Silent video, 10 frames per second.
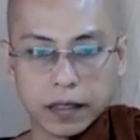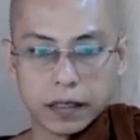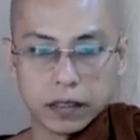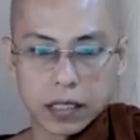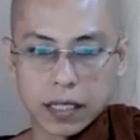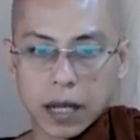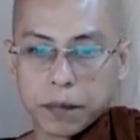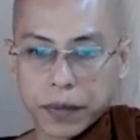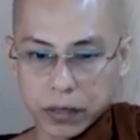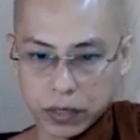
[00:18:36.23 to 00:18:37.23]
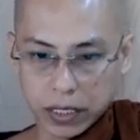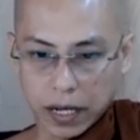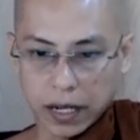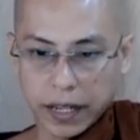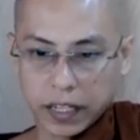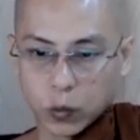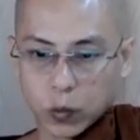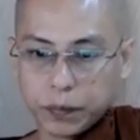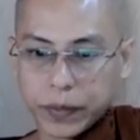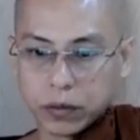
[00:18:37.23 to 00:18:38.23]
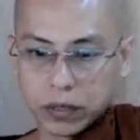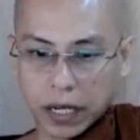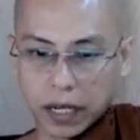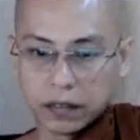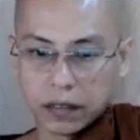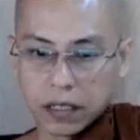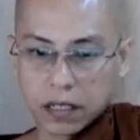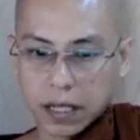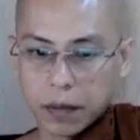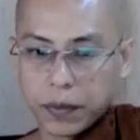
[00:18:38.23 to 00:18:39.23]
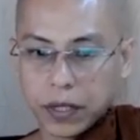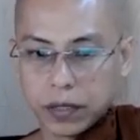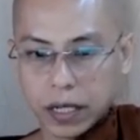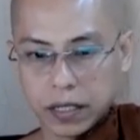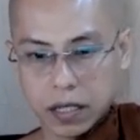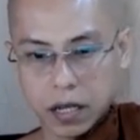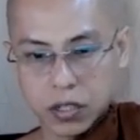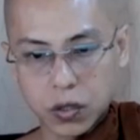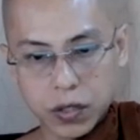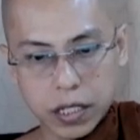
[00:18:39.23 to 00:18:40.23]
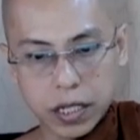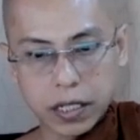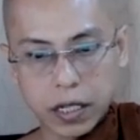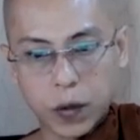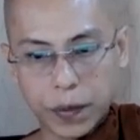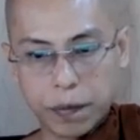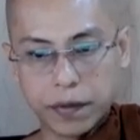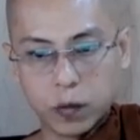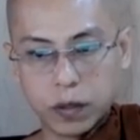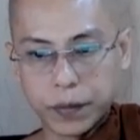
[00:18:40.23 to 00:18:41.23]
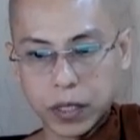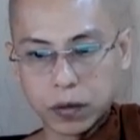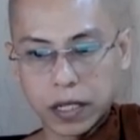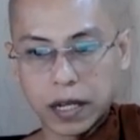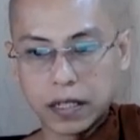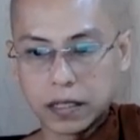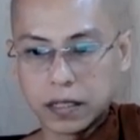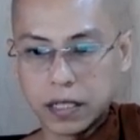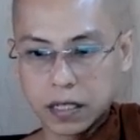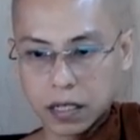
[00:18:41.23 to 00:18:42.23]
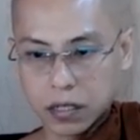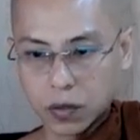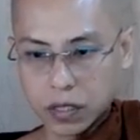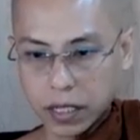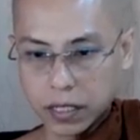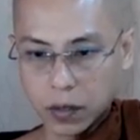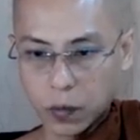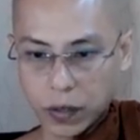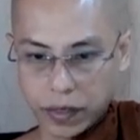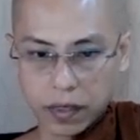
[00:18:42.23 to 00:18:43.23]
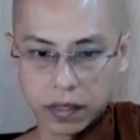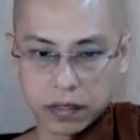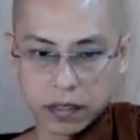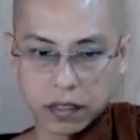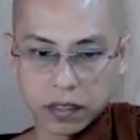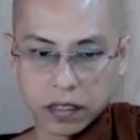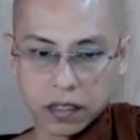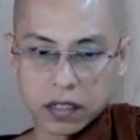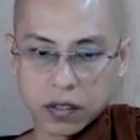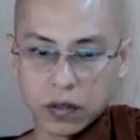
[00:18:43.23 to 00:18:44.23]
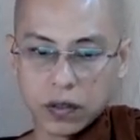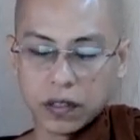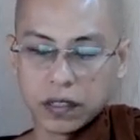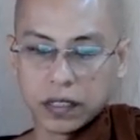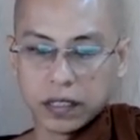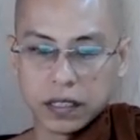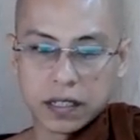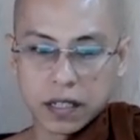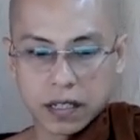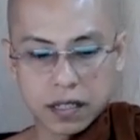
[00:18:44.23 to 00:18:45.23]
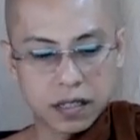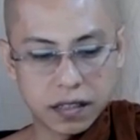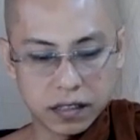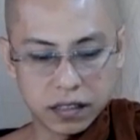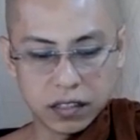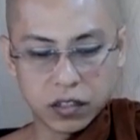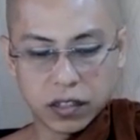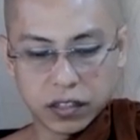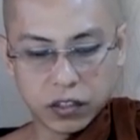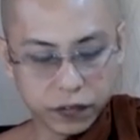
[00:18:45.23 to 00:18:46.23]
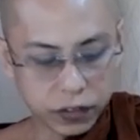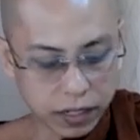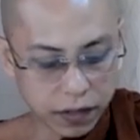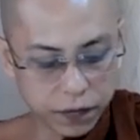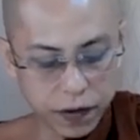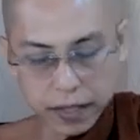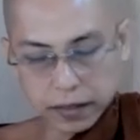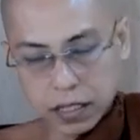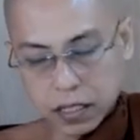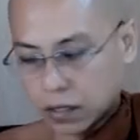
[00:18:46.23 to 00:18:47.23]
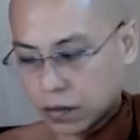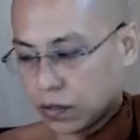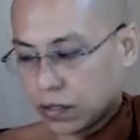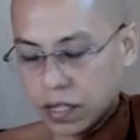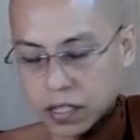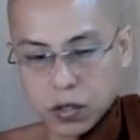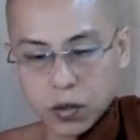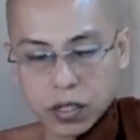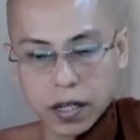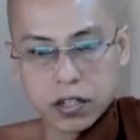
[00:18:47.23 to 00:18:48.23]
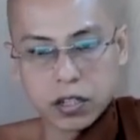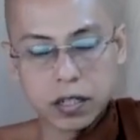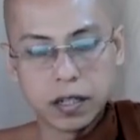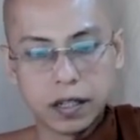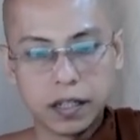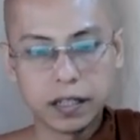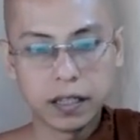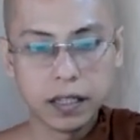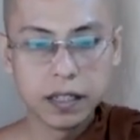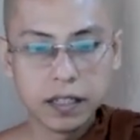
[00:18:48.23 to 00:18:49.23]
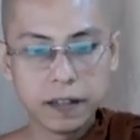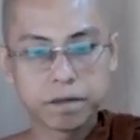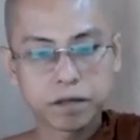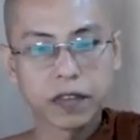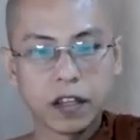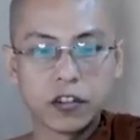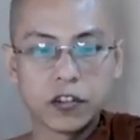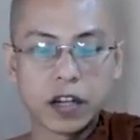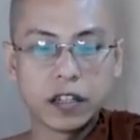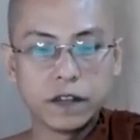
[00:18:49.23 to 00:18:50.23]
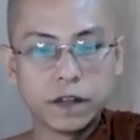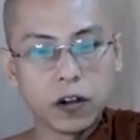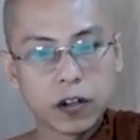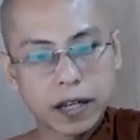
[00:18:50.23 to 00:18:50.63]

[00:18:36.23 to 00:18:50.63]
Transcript: the Sampayutta and Vipayutta. Sampayutta is associated with, Vipayutta is disassociated with. So this is, you can find this usage in the 24th